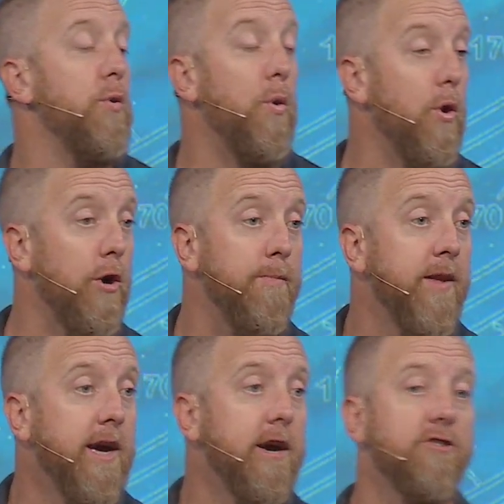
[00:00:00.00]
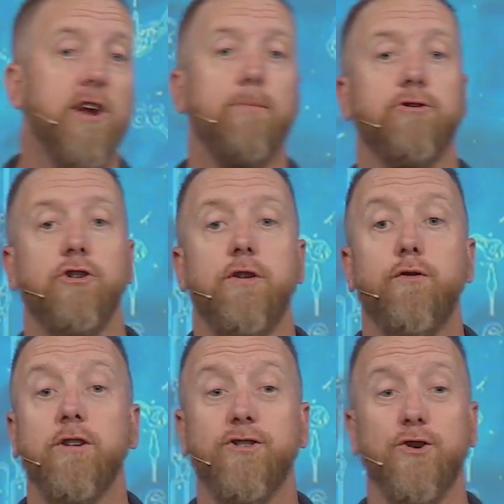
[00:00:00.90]
Or here's an opportunity
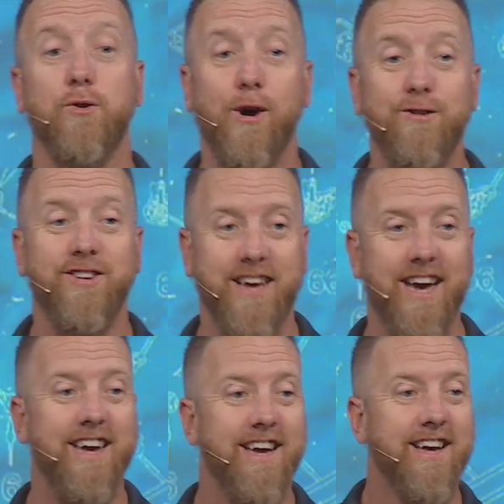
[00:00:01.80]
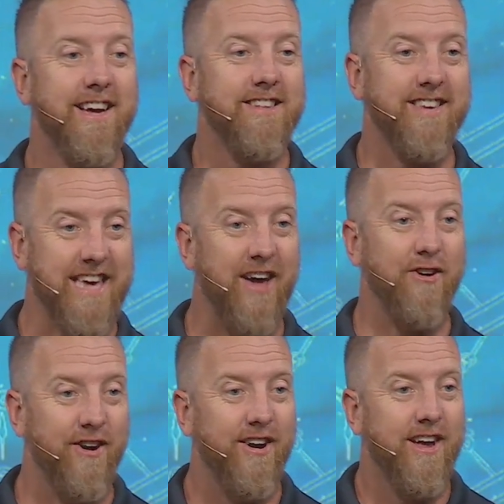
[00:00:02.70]
for us to grow today
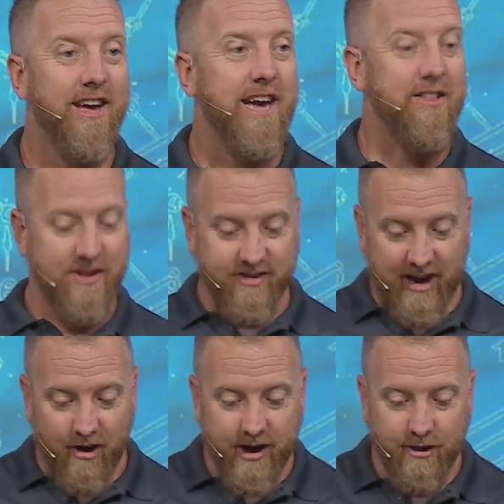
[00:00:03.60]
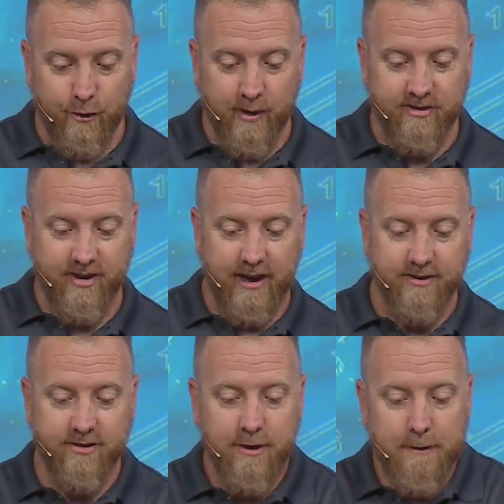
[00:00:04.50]
together in this area. Look what it says.